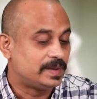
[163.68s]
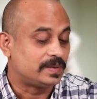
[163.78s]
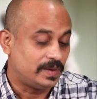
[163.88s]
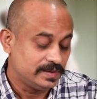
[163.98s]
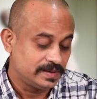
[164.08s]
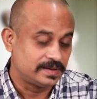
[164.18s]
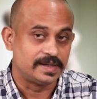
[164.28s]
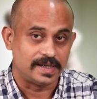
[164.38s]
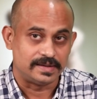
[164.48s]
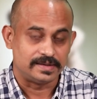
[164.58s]
But on the
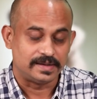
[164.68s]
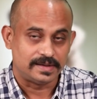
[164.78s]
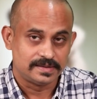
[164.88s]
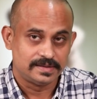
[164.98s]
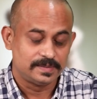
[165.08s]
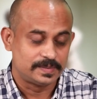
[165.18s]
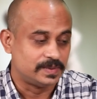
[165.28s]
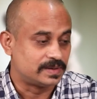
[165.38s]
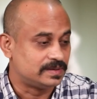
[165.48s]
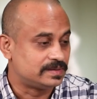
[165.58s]
other hand, there are other
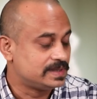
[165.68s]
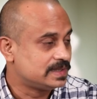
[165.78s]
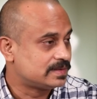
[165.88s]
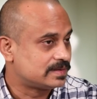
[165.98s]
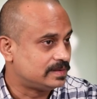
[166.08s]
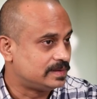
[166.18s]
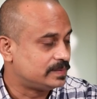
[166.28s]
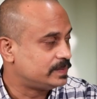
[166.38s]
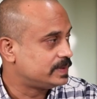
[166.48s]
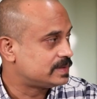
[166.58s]
poor countries
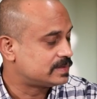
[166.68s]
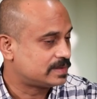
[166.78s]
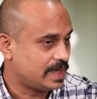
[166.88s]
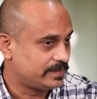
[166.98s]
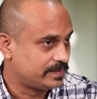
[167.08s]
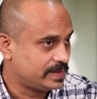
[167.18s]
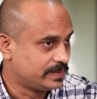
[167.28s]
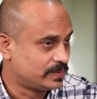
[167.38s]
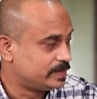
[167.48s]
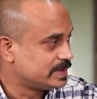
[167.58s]
which have a
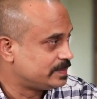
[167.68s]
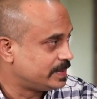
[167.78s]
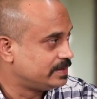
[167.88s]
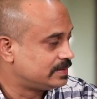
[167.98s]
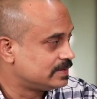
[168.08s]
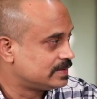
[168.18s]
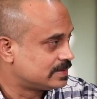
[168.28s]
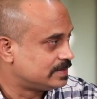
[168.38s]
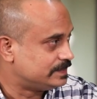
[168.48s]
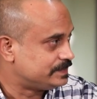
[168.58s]
very robust medical
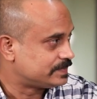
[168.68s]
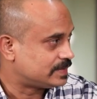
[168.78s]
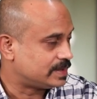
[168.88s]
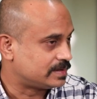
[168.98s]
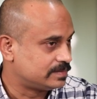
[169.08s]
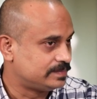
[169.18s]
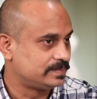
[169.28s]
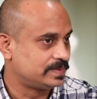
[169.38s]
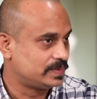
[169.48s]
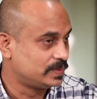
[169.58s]
system, like
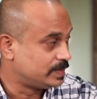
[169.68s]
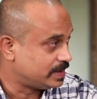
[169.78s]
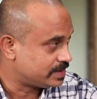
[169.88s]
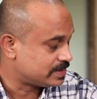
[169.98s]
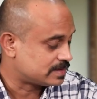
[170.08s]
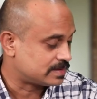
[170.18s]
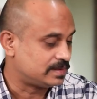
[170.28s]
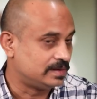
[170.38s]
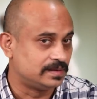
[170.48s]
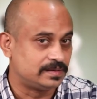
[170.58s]
Cuba has
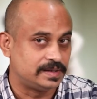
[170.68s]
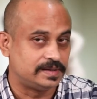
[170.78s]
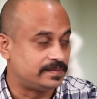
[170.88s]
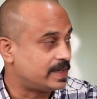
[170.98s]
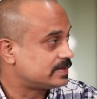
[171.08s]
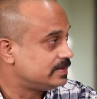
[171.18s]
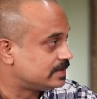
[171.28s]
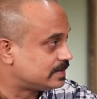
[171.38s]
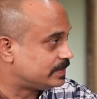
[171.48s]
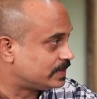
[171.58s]
done a great
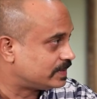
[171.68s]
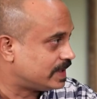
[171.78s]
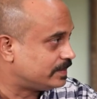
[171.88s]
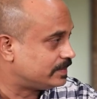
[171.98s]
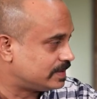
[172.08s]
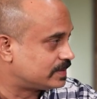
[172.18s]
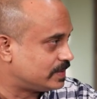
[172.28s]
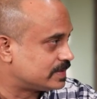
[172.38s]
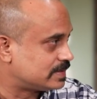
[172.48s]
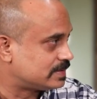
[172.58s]
vaccination program
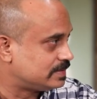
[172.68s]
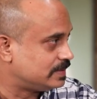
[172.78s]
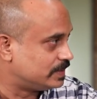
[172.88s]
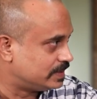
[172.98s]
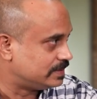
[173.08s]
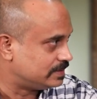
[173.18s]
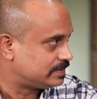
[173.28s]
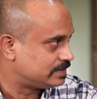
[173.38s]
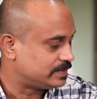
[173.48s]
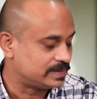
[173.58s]
across the
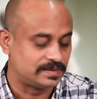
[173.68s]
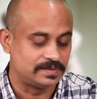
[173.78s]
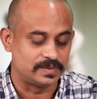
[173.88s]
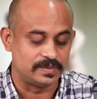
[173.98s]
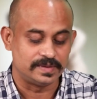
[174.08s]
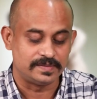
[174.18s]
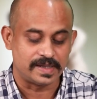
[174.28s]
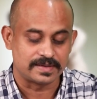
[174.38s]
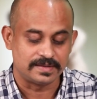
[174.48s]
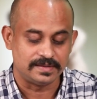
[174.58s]
world with the COVID
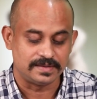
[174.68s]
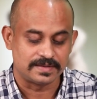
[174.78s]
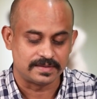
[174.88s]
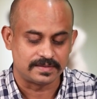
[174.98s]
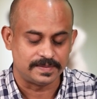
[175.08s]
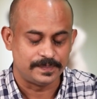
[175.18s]
vaccine, etc.